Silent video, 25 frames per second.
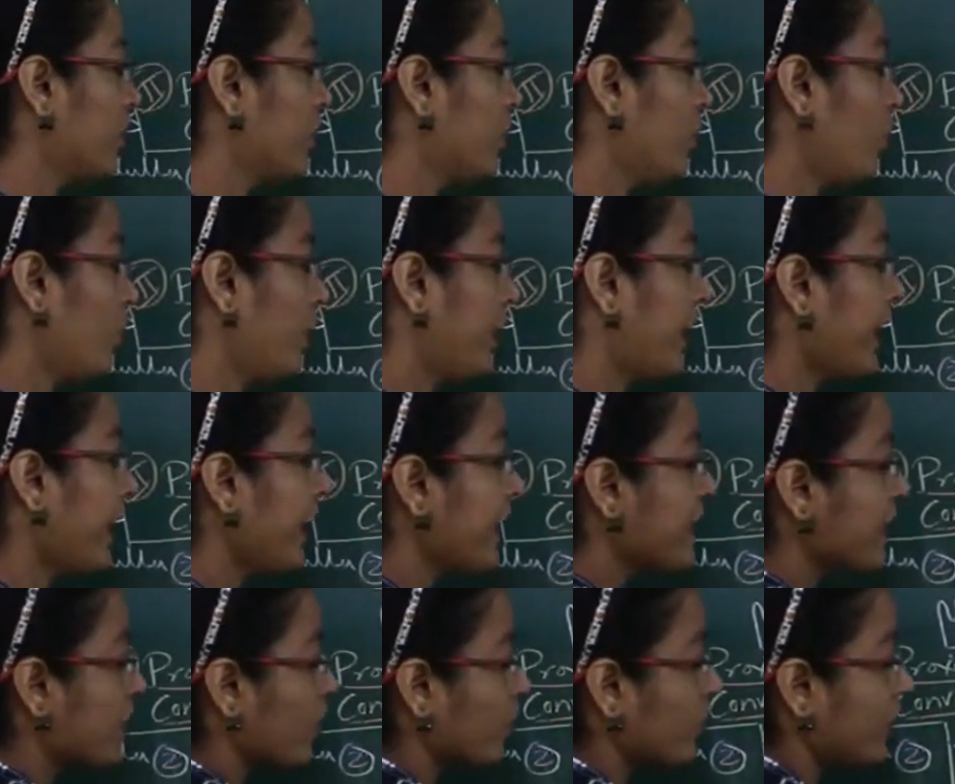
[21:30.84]

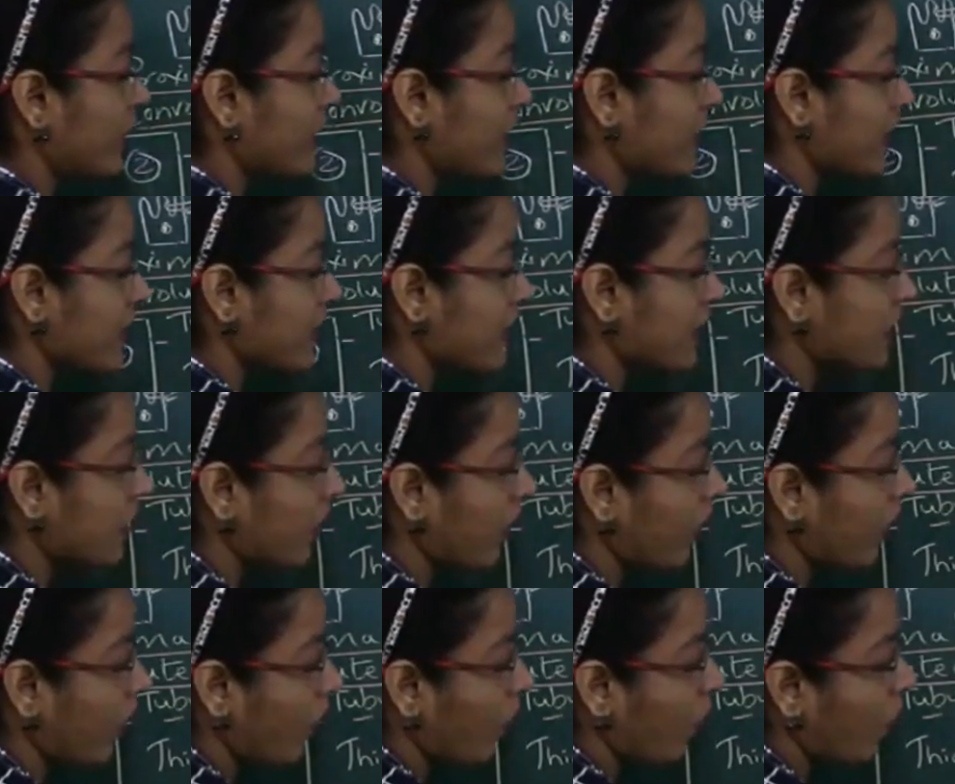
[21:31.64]
Okay, so this is
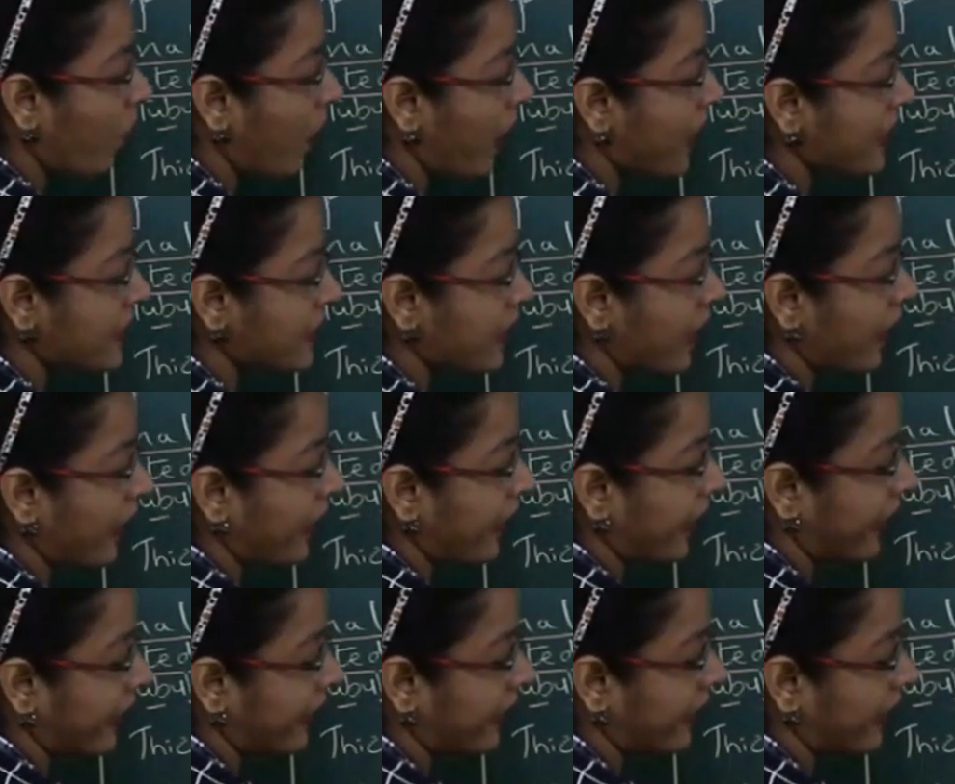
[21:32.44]
the vasa
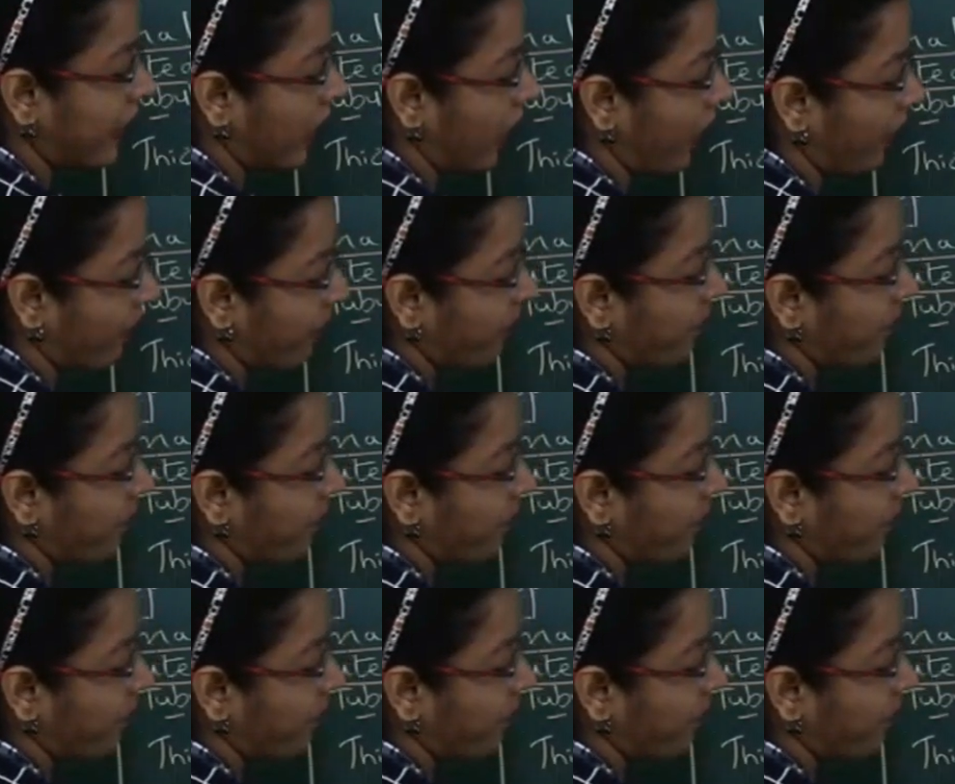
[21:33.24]
recta.